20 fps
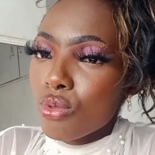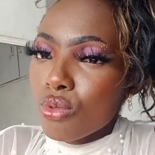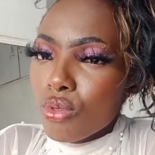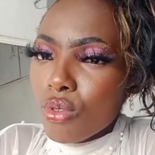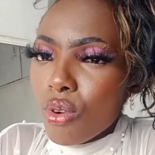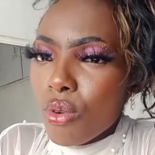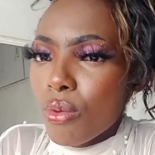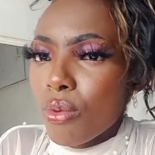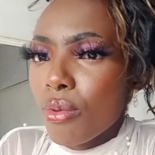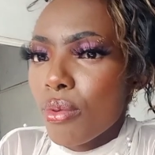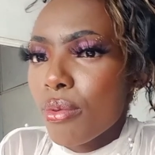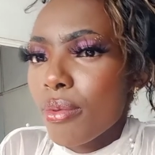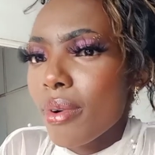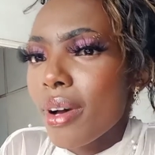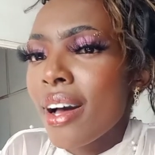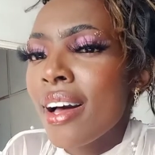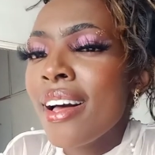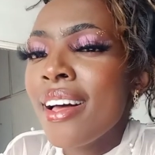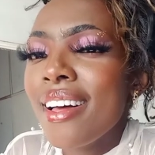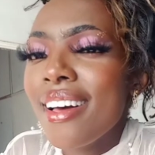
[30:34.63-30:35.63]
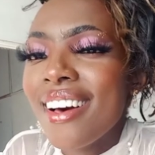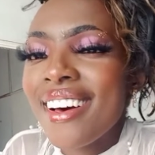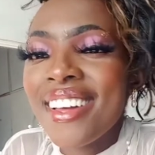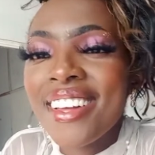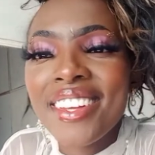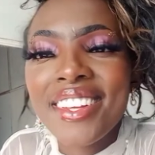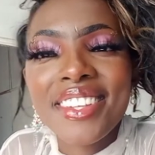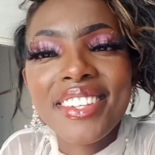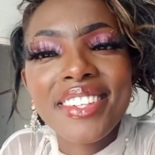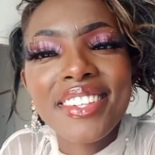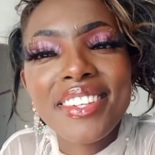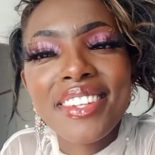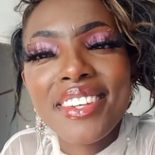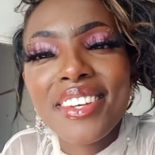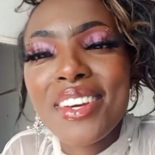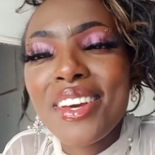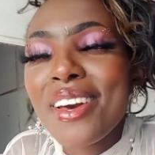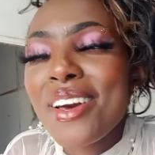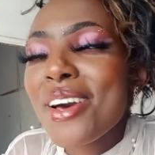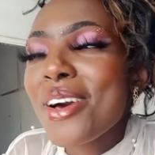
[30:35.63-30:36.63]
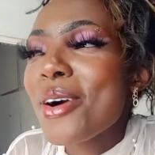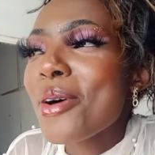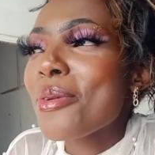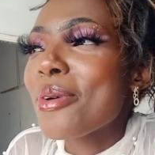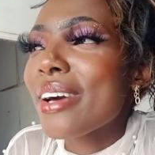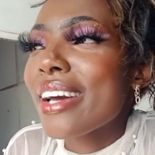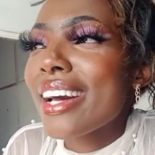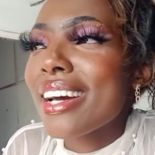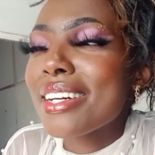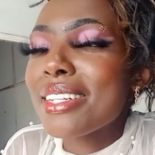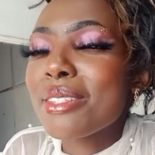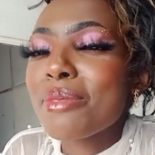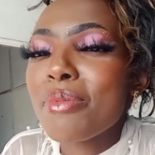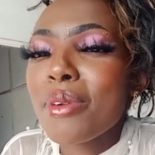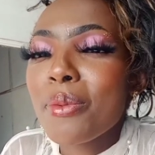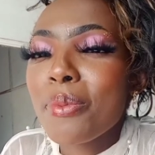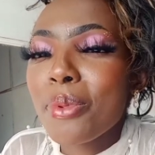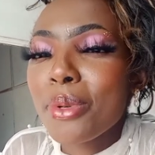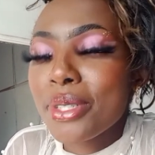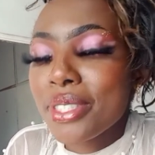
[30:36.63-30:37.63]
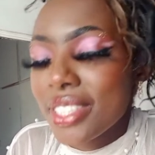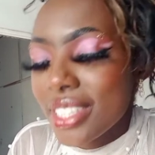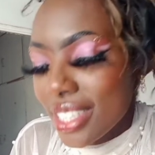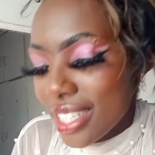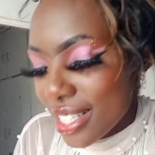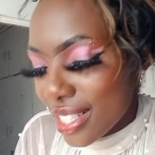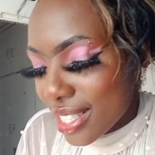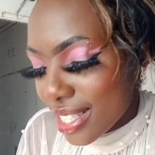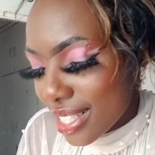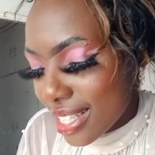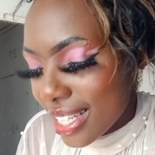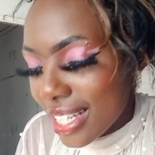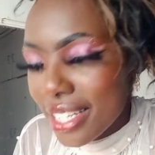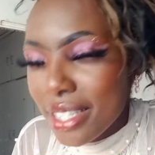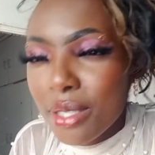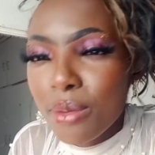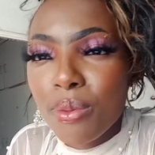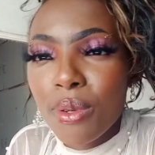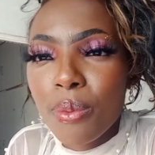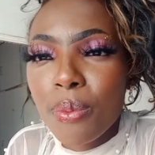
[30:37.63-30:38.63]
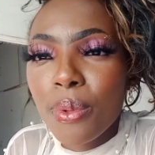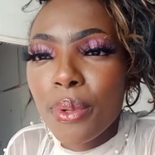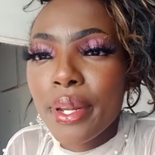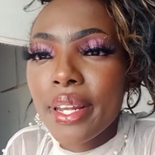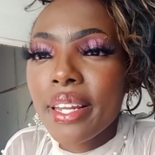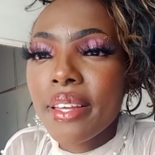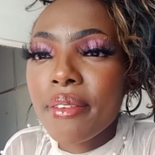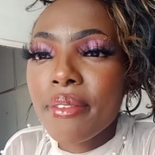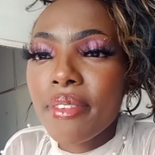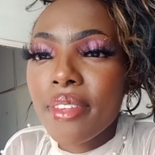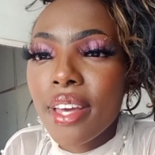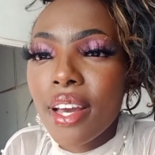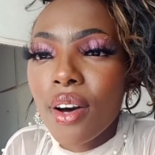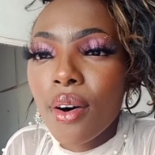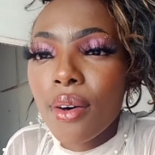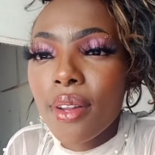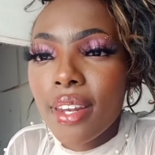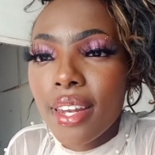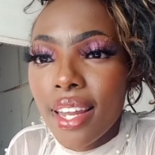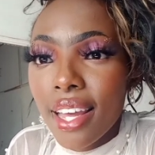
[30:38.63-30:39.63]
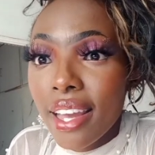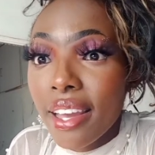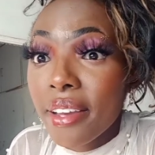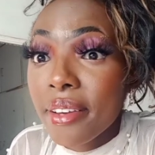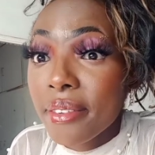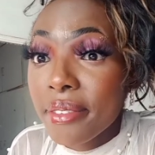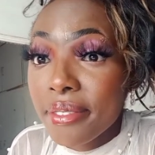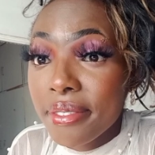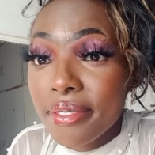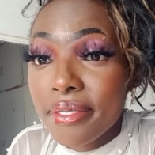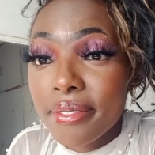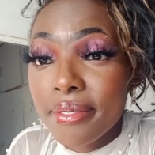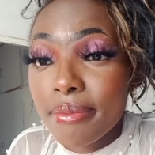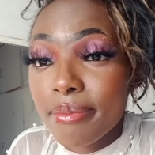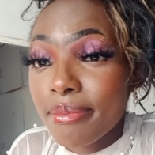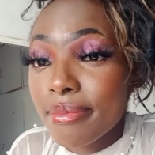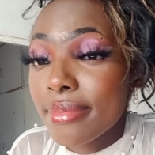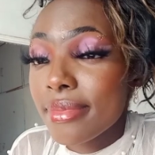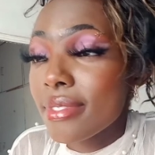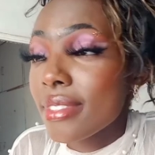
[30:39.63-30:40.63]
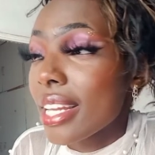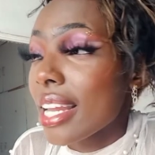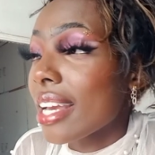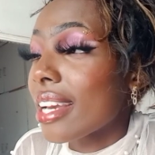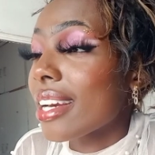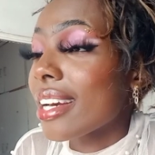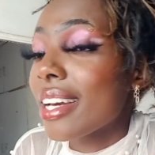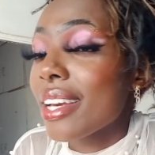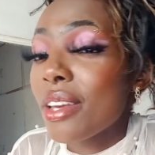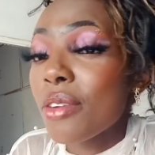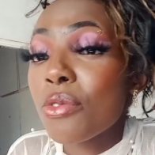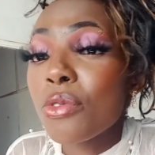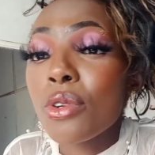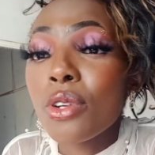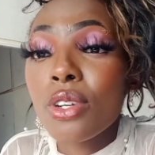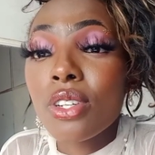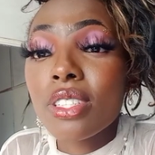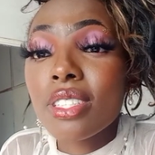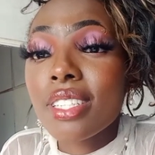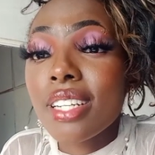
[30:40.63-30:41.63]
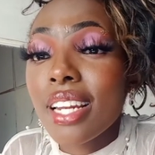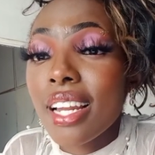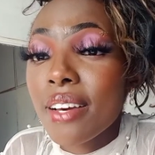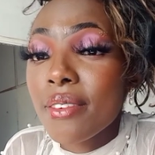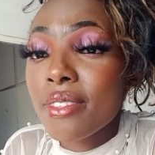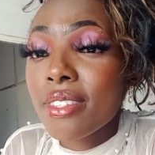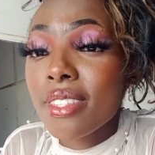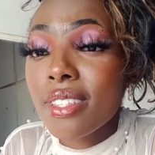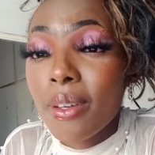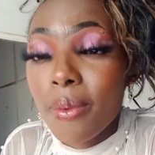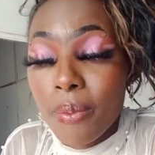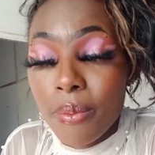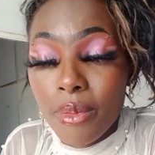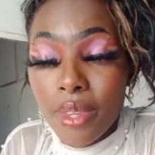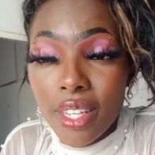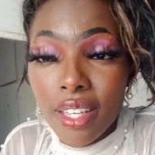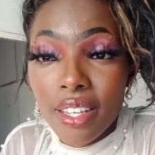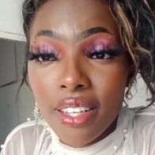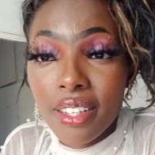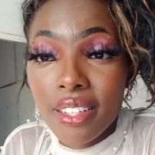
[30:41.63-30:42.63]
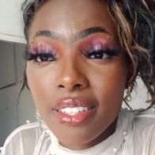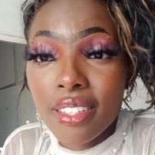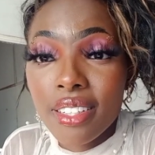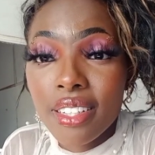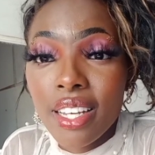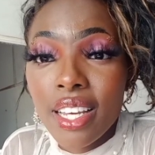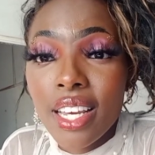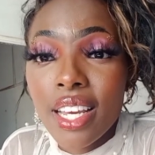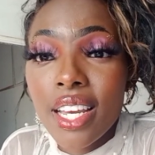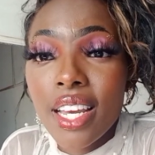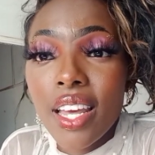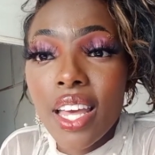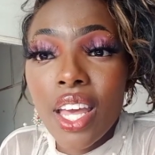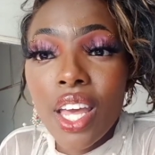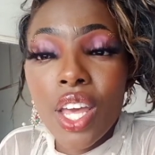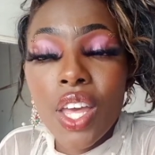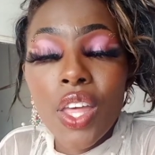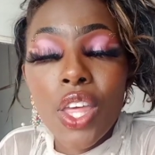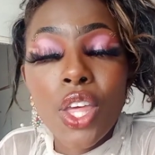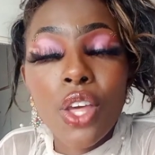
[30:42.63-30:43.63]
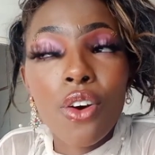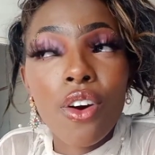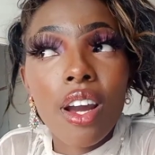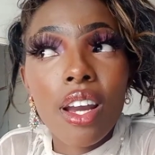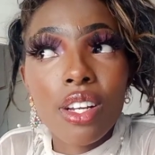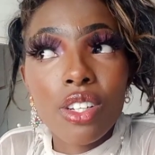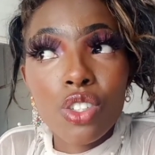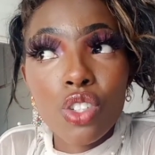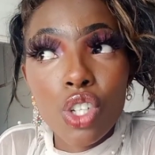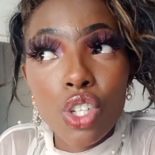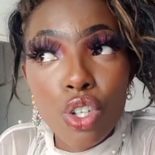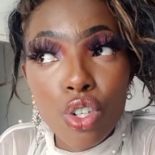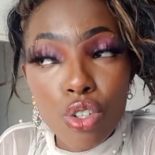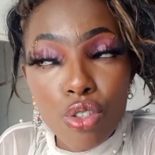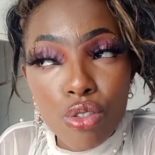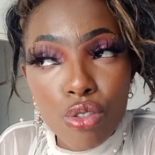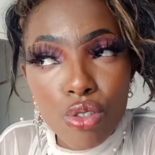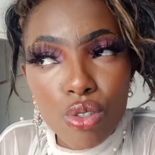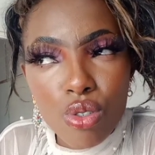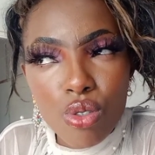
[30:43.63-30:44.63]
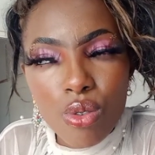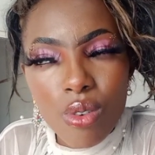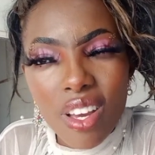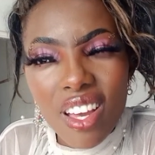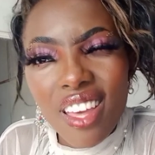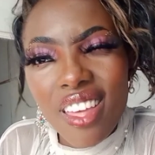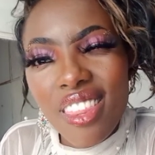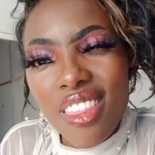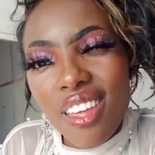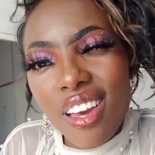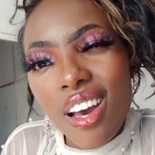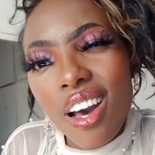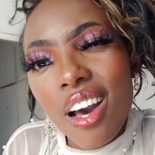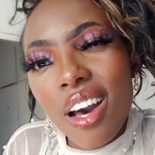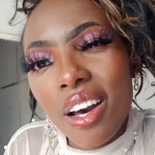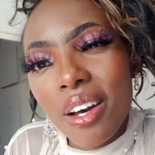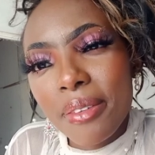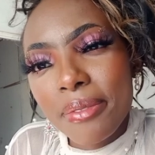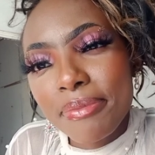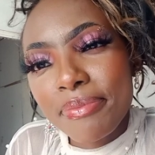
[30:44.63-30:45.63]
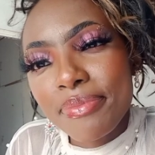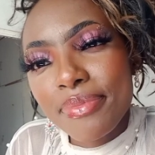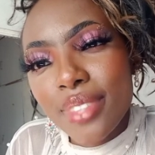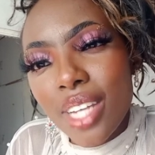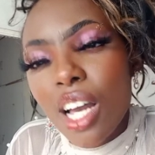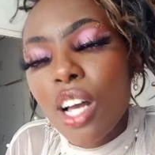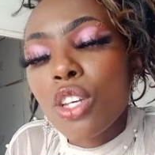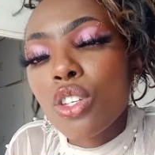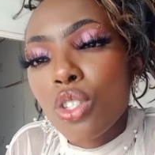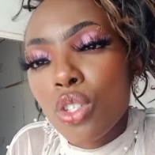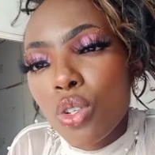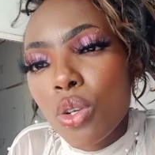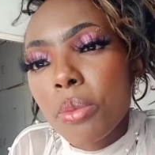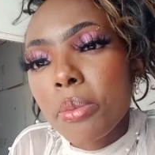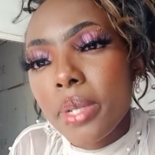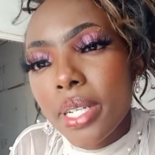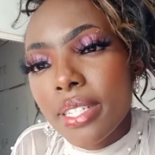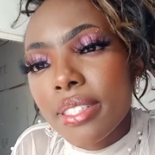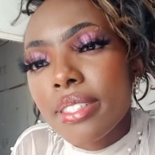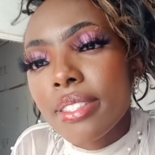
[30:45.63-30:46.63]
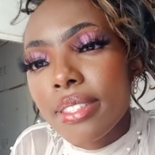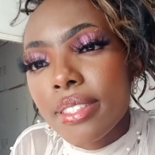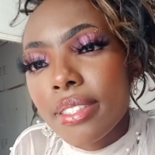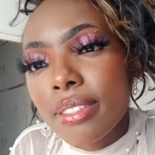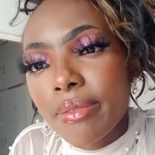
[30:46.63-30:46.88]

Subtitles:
So... why can't people just let people live their own life? Like, if you don't love something, you can choose to either assume it